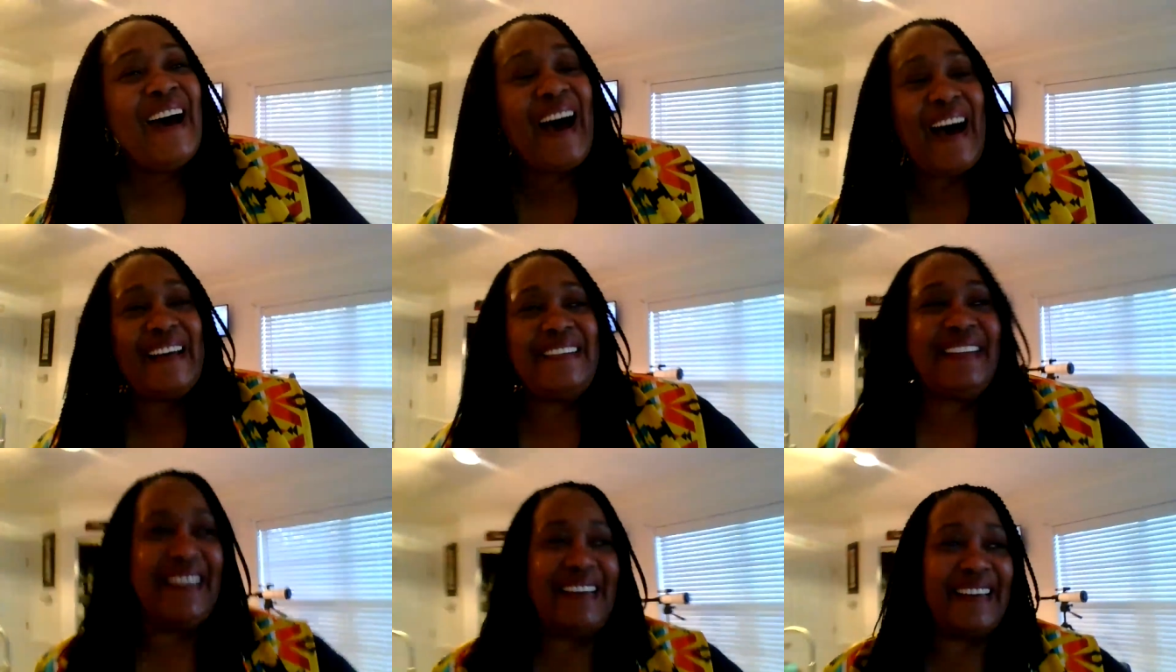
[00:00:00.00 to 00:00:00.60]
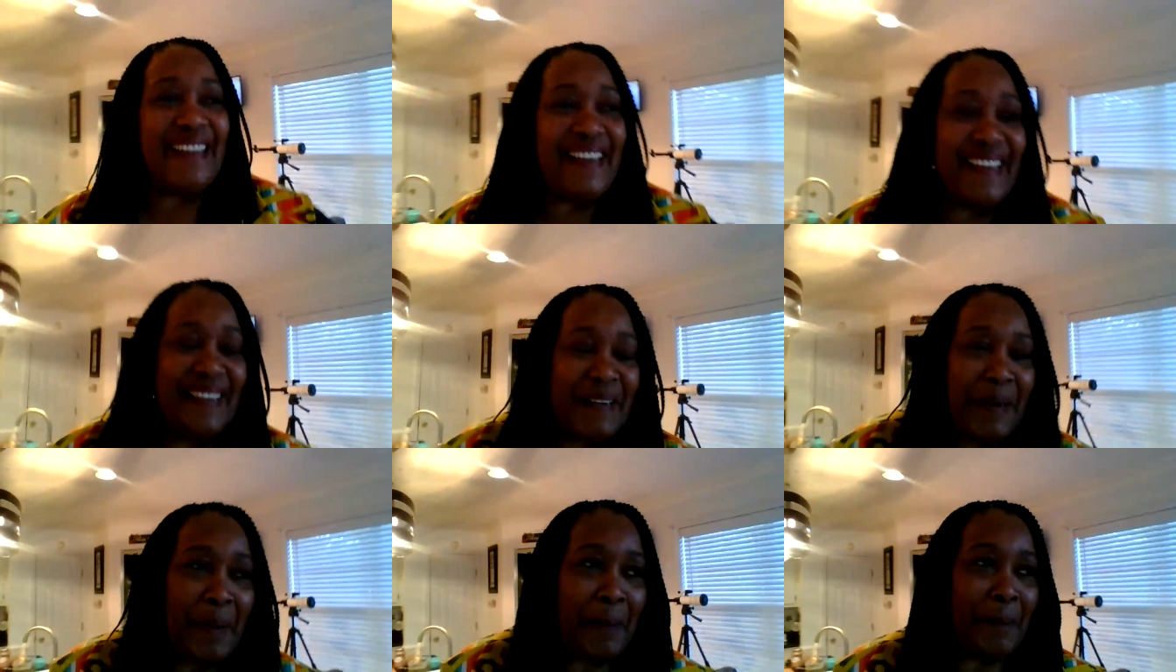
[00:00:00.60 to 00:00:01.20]
I did
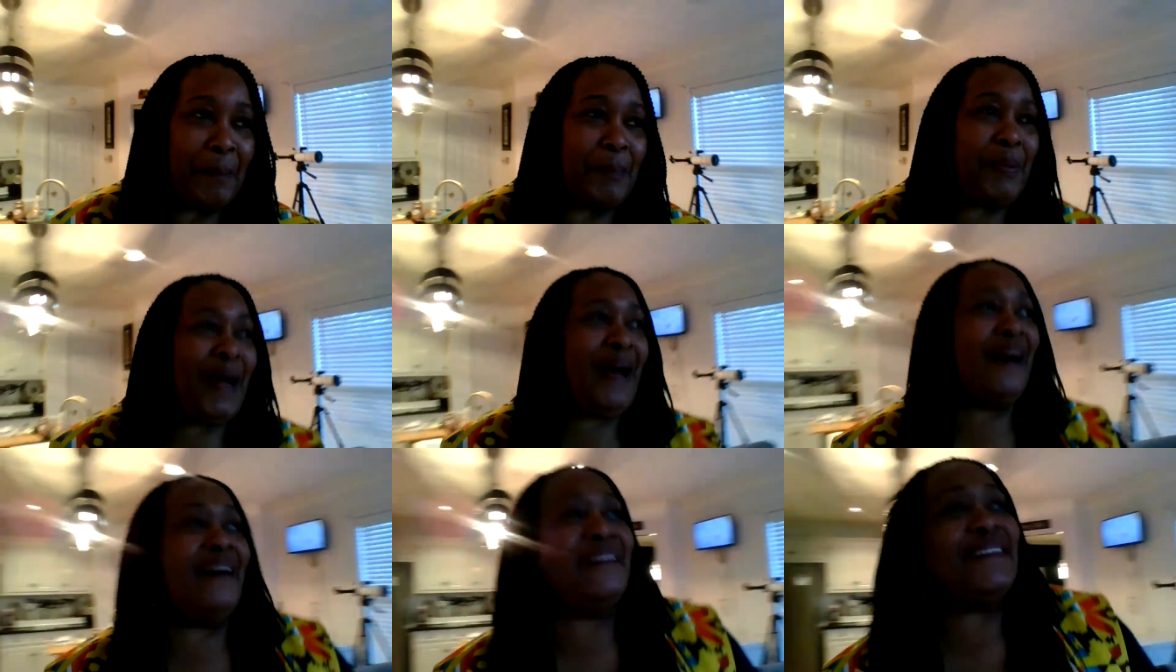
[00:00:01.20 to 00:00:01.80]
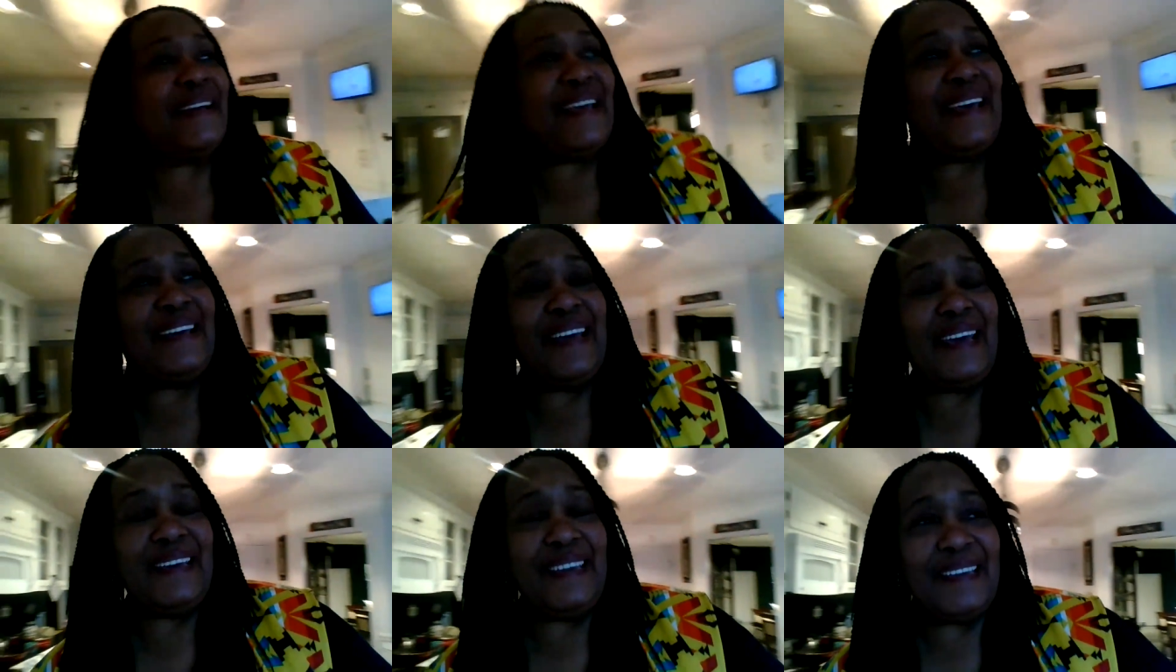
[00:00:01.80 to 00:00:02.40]
a pound
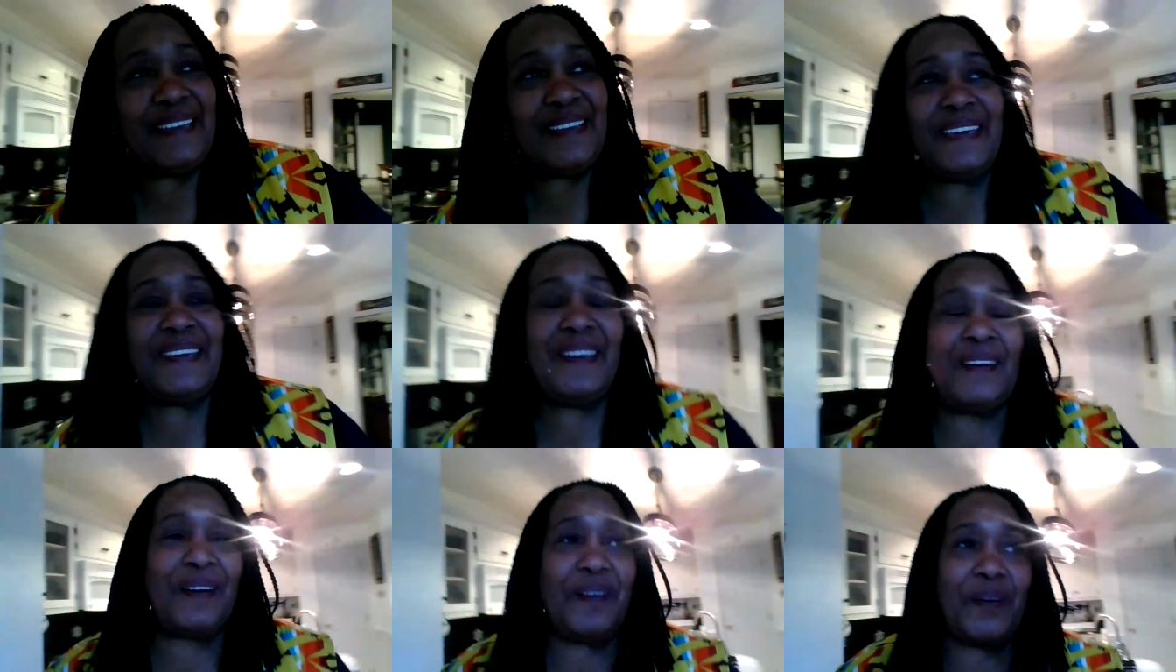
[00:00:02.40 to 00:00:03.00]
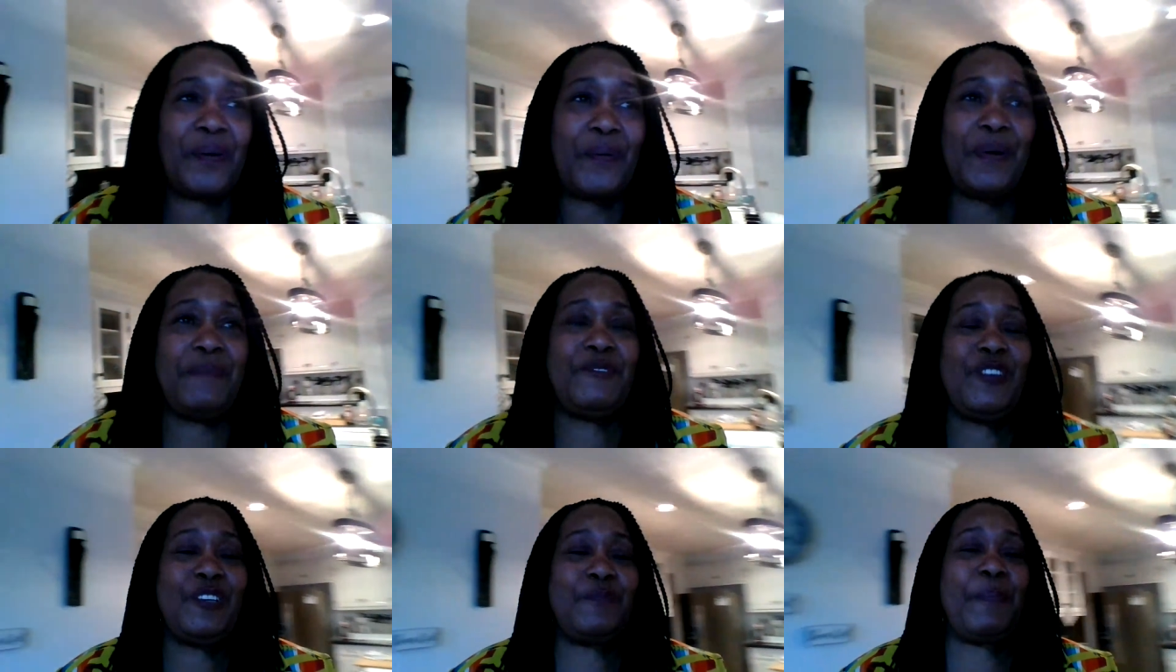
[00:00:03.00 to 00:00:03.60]
cake, a
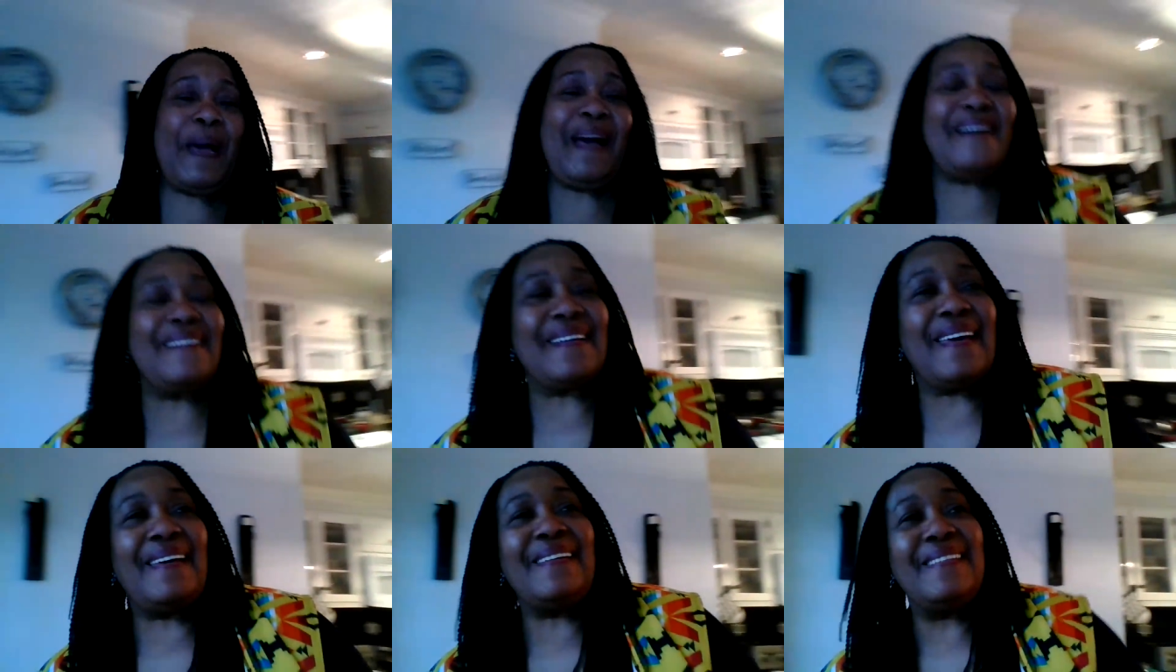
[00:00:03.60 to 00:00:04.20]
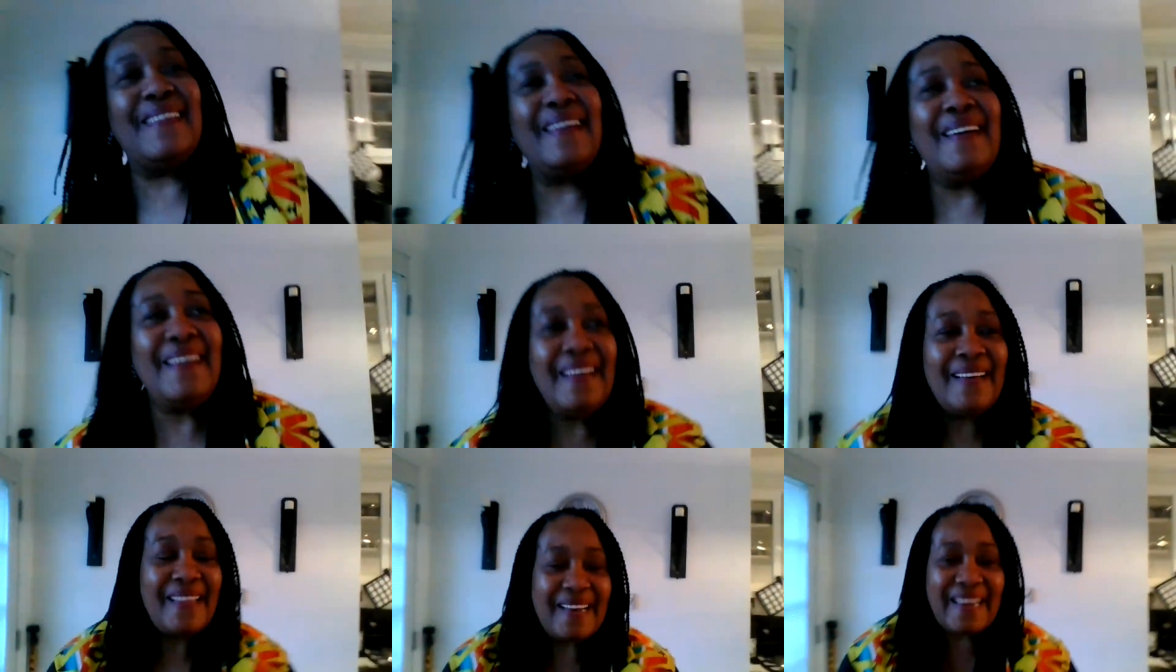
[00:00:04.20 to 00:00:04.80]
cream cheese pound cake
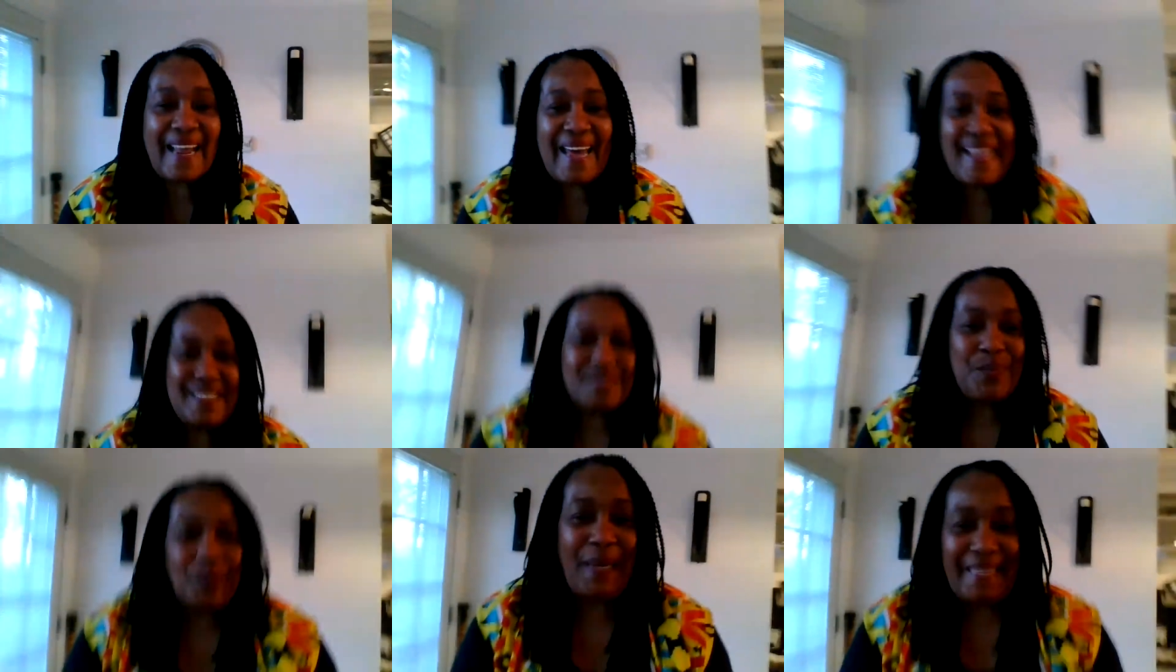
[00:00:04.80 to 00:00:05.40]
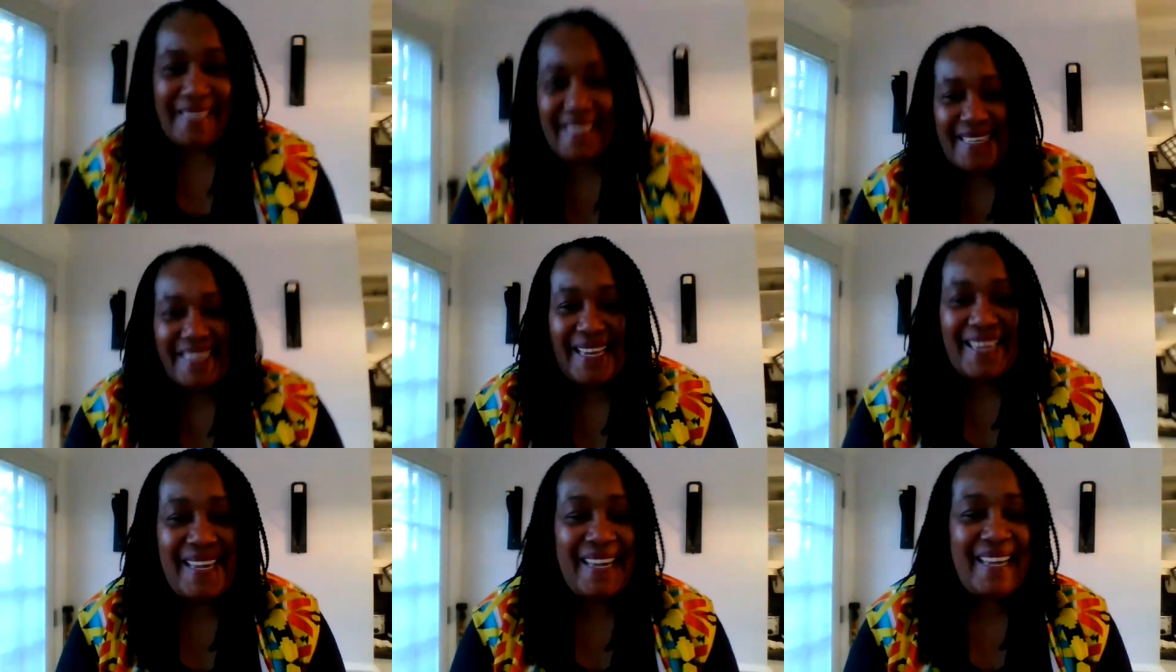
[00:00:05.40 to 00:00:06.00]
last week,